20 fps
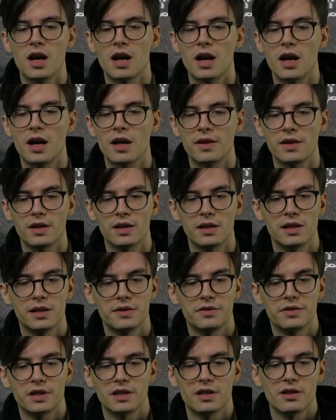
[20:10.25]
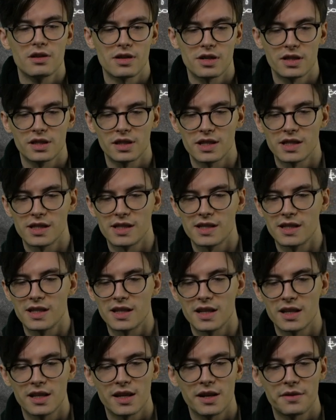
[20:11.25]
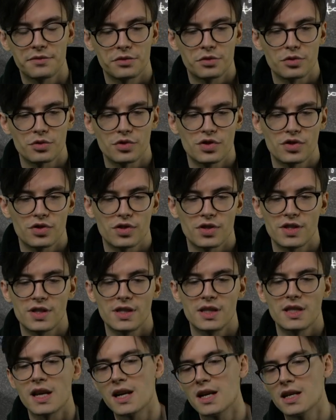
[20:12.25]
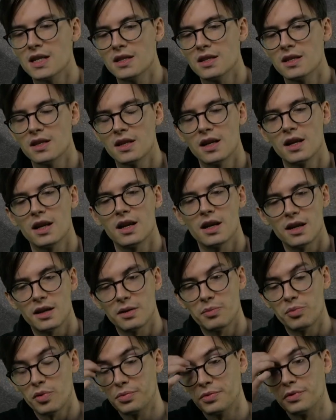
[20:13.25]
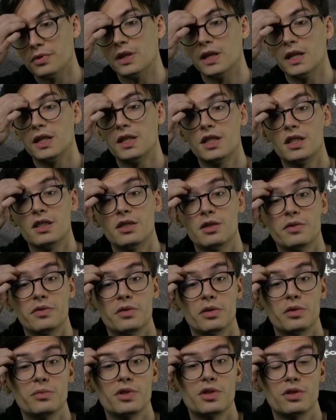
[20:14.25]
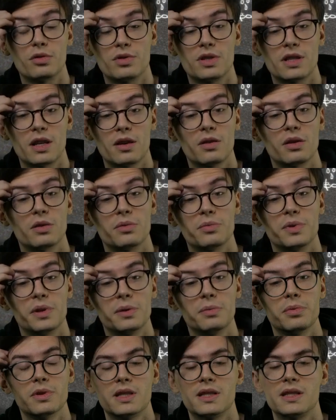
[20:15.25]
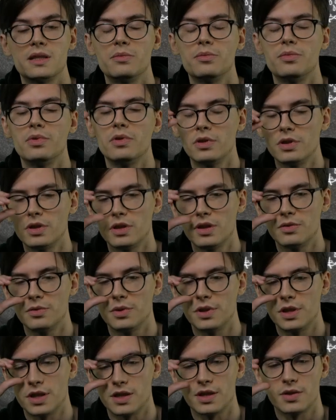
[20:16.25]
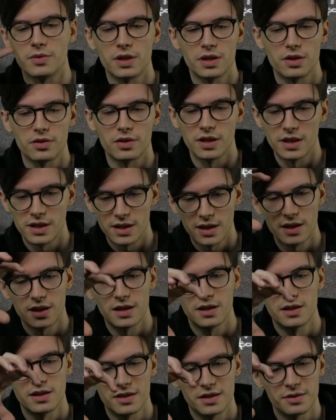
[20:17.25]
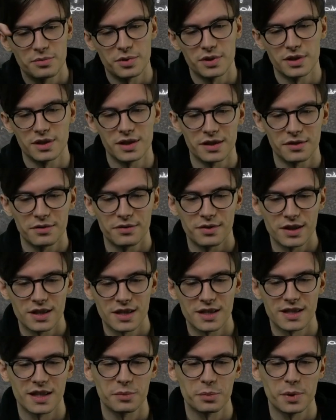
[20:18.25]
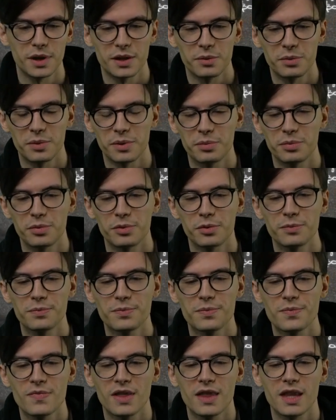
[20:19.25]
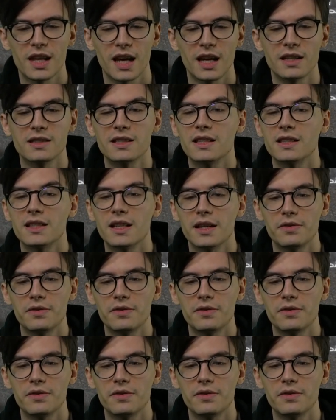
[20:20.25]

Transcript: They live in darkness. They have to sustain a population of almost 2,000 people at some point, which is quite crazy that the building fits that many people, and that they